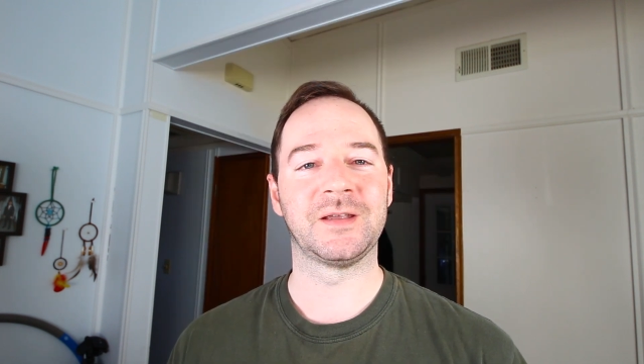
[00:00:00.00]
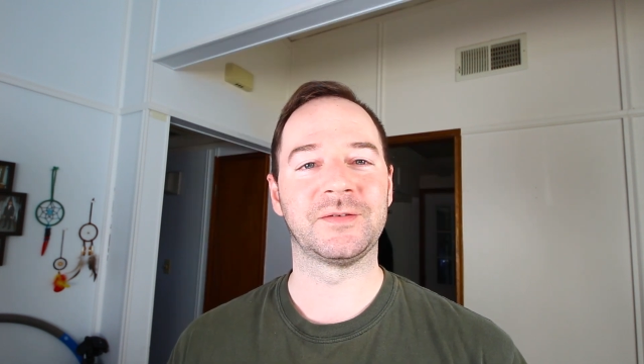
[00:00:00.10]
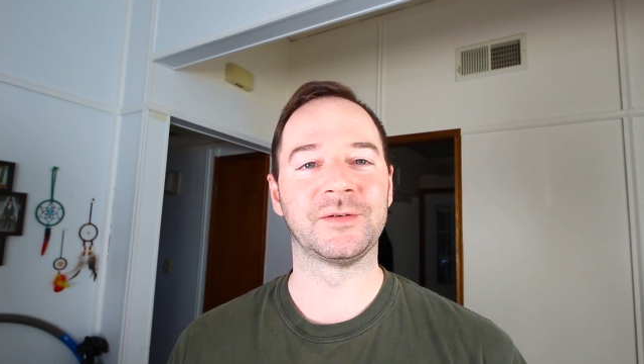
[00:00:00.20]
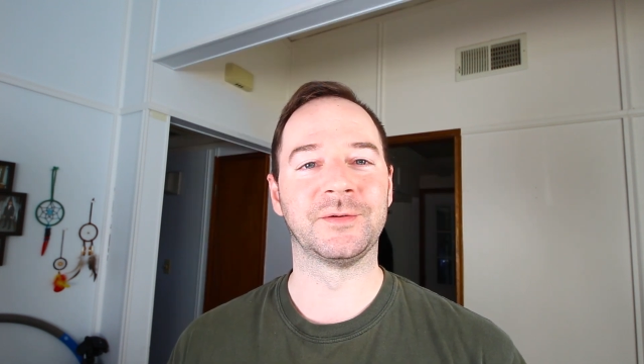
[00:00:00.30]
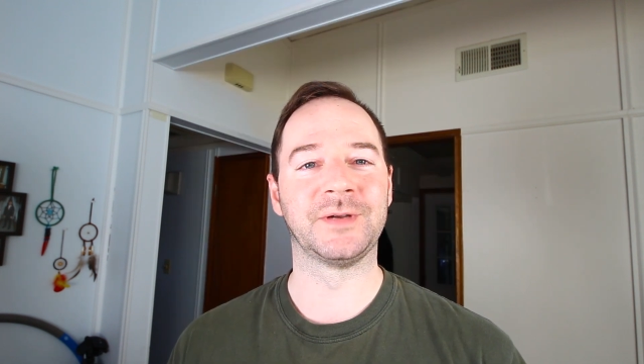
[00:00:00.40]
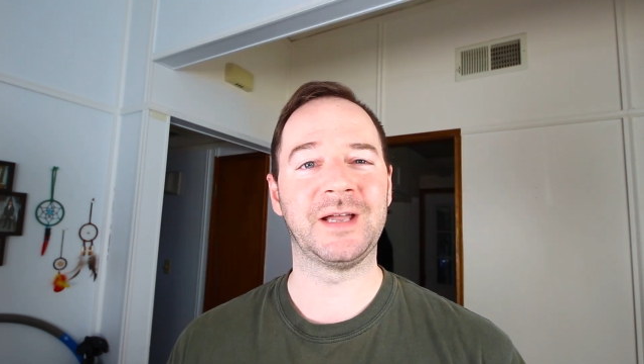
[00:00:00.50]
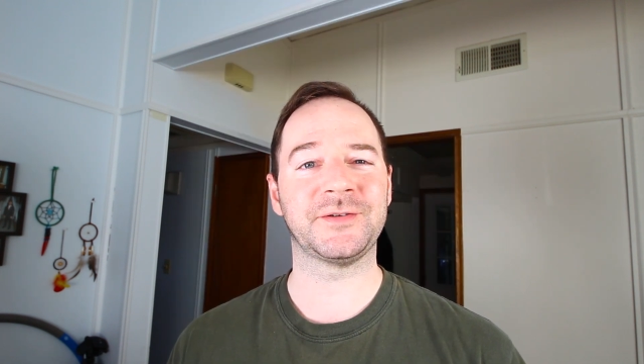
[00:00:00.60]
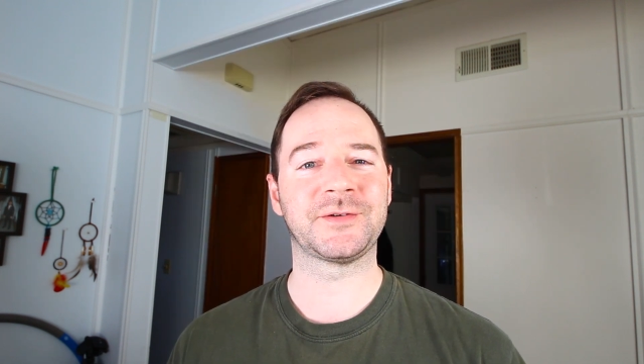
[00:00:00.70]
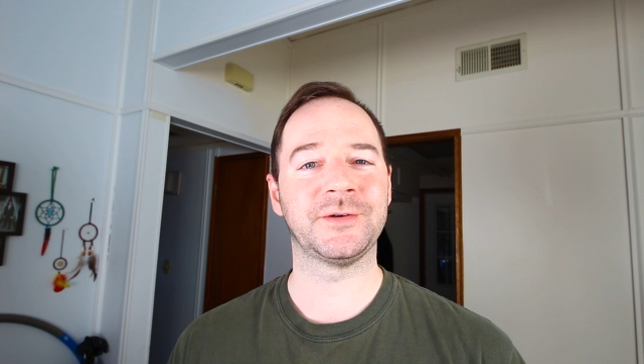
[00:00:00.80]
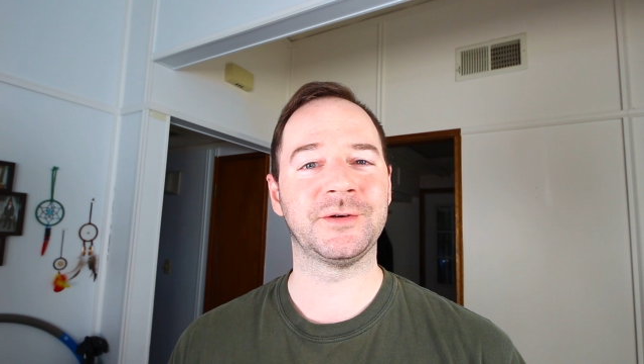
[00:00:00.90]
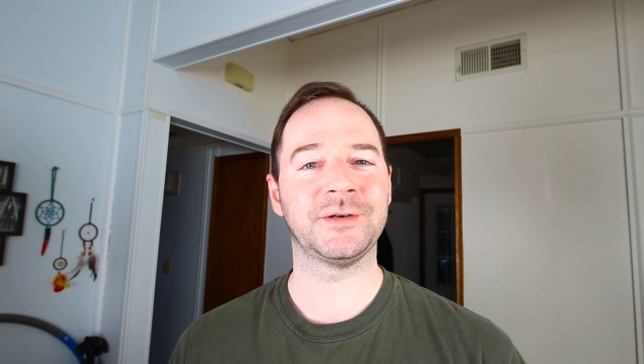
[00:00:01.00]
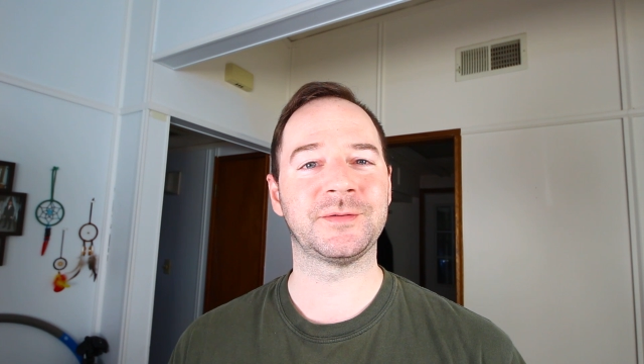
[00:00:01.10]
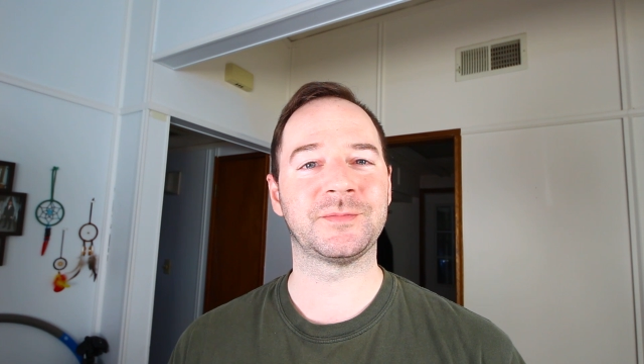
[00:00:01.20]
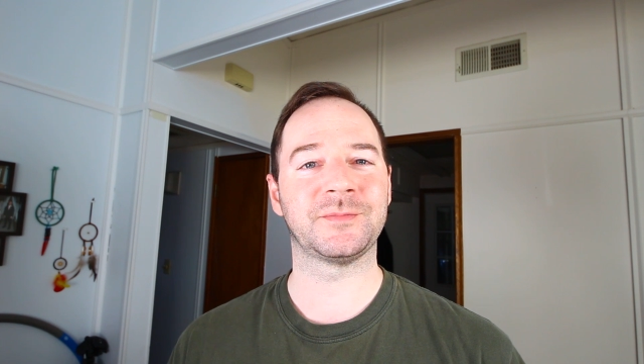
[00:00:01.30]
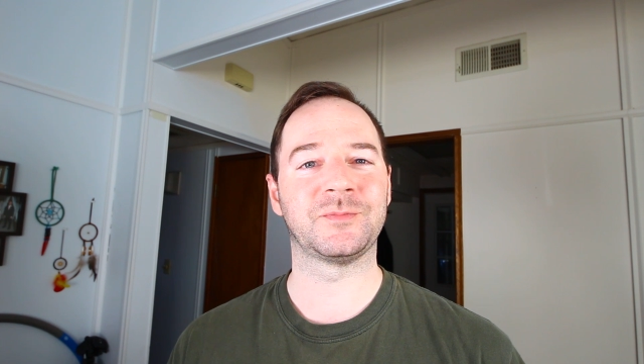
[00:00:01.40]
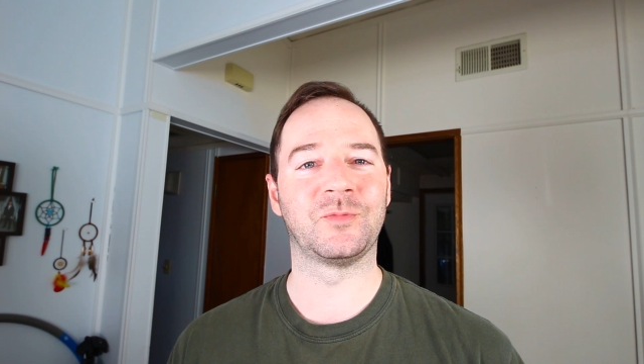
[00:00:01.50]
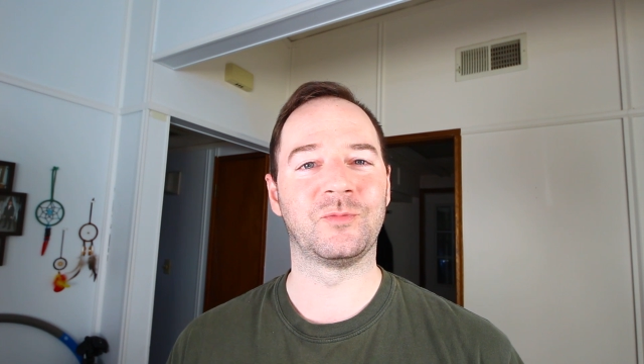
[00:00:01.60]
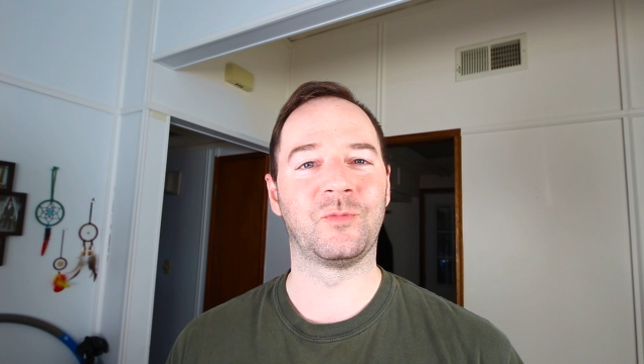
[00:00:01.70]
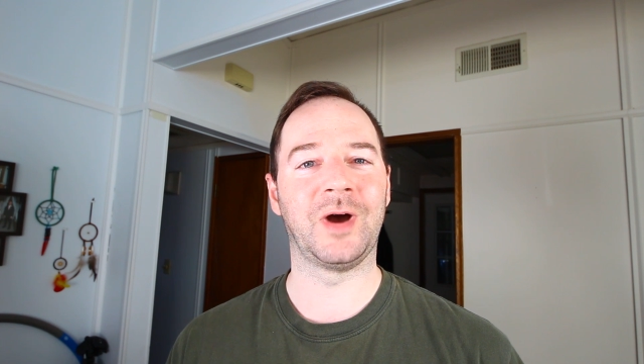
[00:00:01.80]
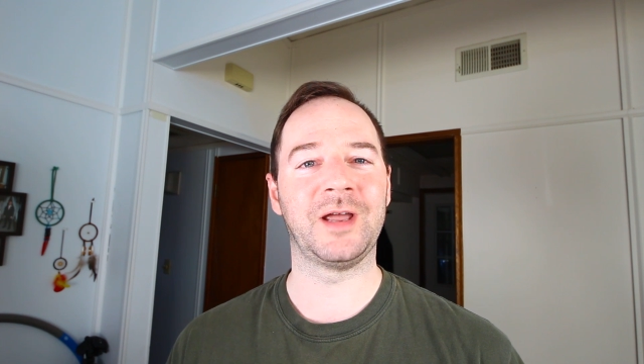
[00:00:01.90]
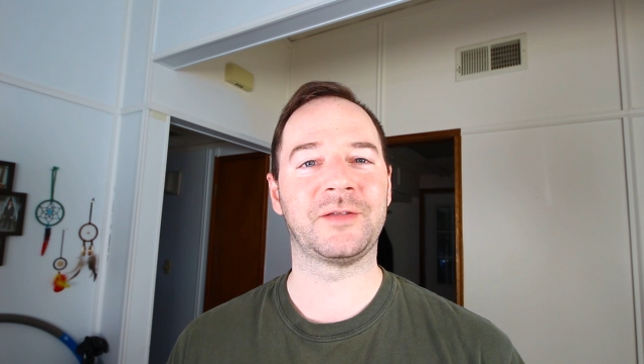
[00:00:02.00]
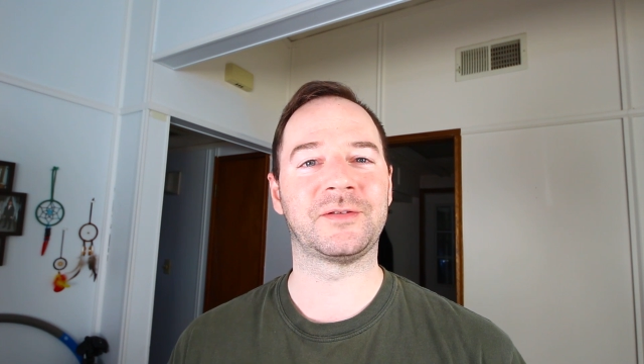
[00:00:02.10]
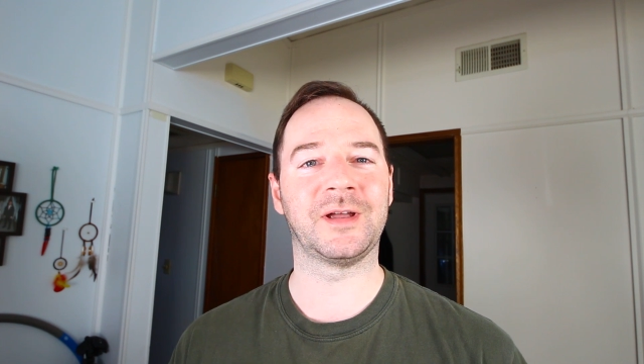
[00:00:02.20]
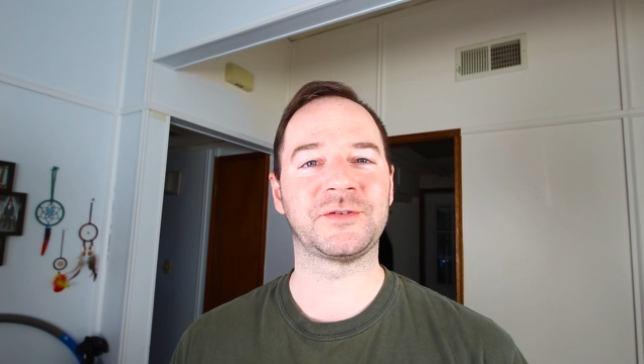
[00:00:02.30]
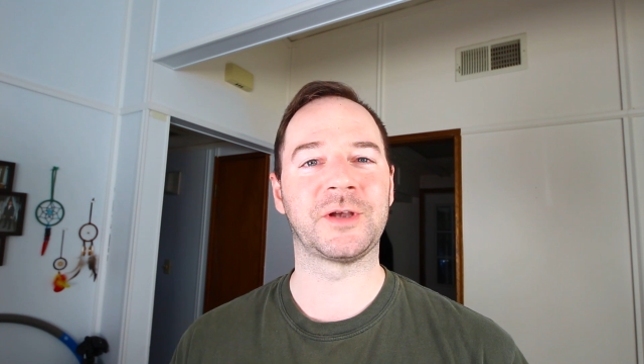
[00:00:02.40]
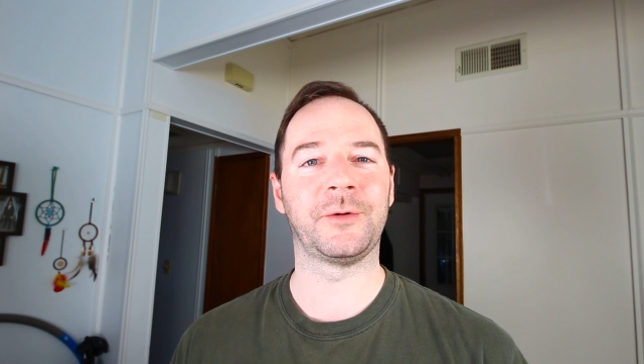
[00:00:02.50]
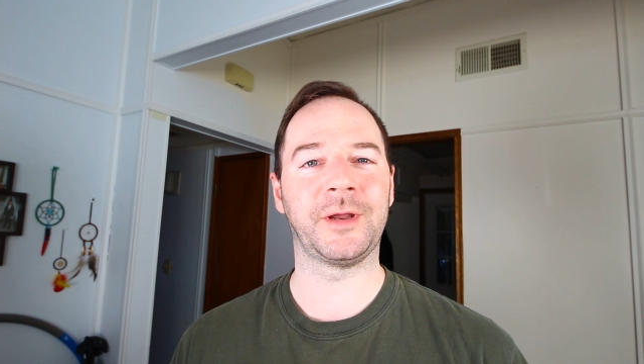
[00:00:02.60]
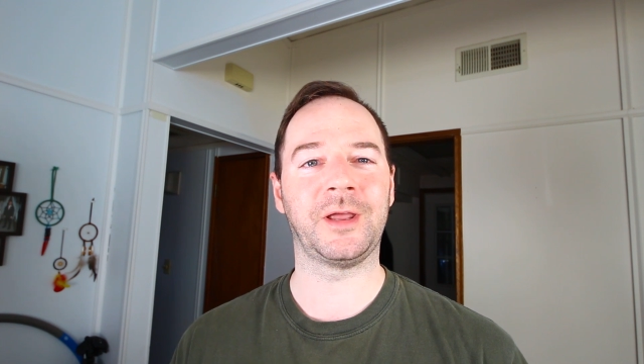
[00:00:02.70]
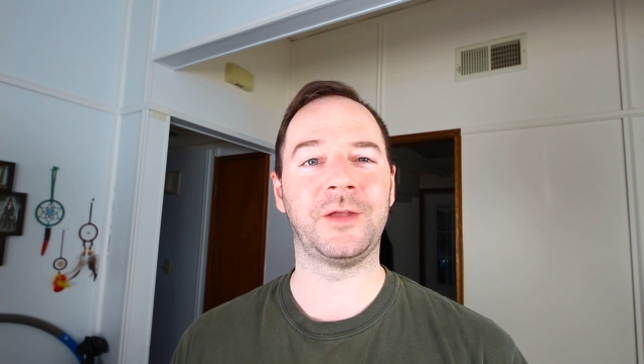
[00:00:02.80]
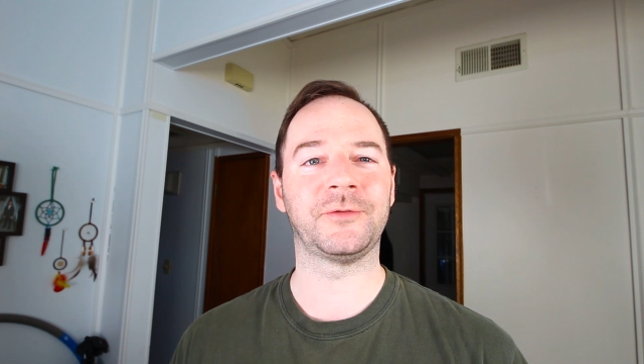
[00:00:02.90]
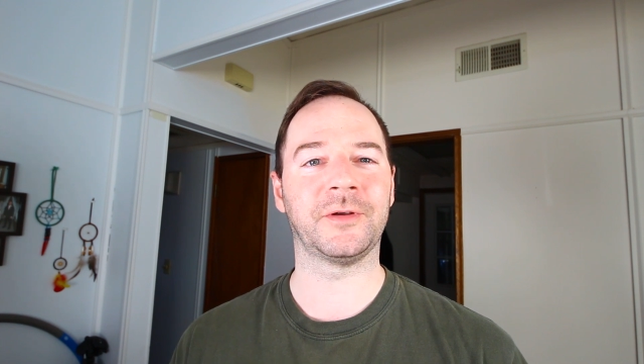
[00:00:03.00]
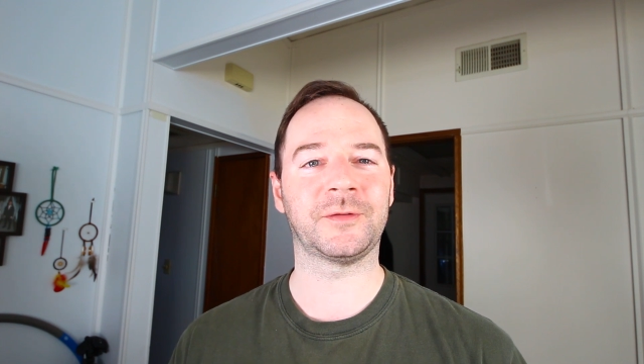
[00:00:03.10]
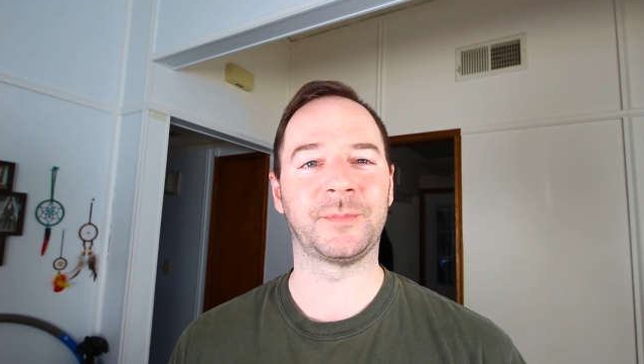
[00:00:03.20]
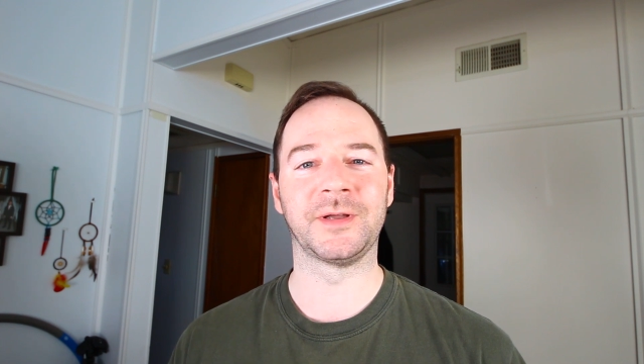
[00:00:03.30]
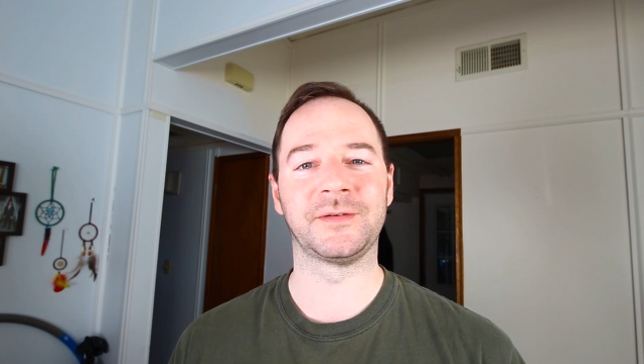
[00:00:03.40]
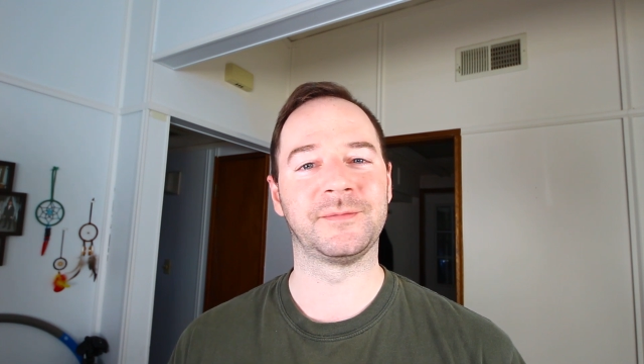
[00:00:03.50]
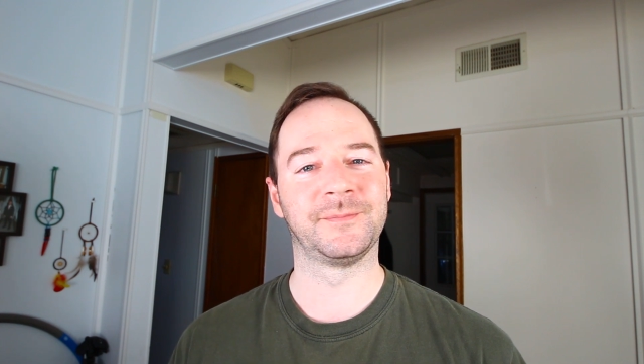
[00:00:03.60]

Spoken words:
So not sure why it's not generating interest, but